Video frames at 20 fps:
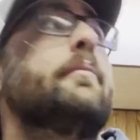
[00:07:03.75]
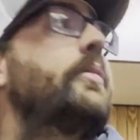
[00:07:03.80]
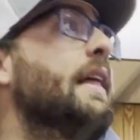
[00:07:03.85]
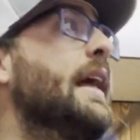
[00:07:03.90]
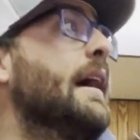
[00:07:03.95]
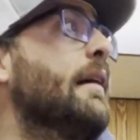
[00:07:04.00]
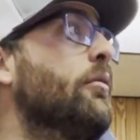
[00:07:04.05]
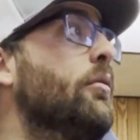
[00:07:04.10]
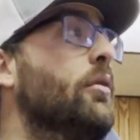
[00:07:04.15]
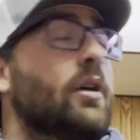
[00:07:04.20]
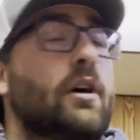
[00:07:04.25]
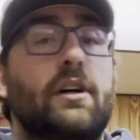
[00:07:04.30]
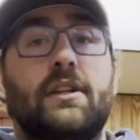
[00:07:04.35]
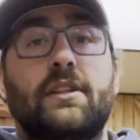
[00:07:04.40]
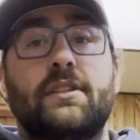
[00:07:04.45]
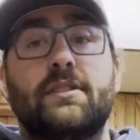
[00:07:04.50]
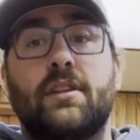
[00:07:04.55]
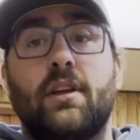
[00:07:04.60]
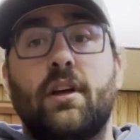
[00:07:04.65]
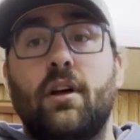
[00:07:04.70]
That
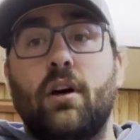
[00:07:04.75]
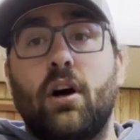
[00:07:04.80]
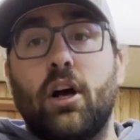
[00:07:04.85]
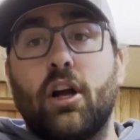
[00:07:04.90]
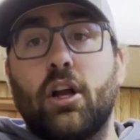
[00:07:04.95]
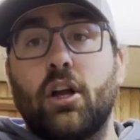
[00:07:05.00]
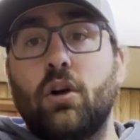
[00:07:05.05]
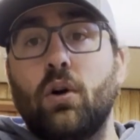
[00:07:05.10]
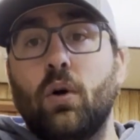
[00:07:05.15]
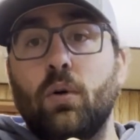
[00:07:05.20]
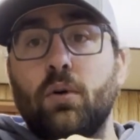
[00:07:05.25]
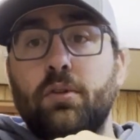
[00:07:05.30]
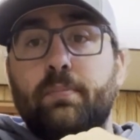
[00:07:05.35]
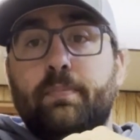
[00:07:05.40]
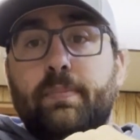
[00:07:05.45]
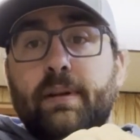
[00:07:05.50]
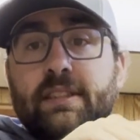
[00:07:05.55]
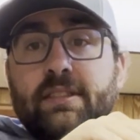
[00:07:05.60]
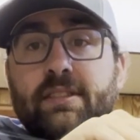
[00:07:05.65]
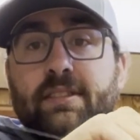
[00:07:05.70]
was a gold
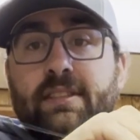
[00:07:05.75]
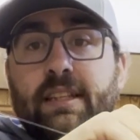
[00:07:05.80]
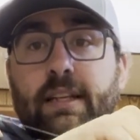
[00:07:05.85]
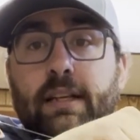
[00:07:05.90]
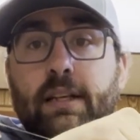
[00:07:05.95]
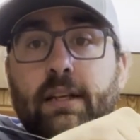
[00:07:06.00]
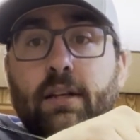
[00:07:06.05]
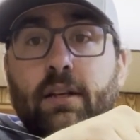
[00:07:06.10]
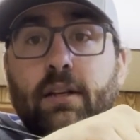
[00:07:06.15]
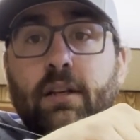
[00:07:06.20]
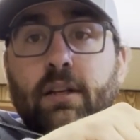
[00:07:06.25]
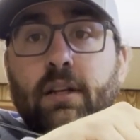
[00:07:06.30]
Binsky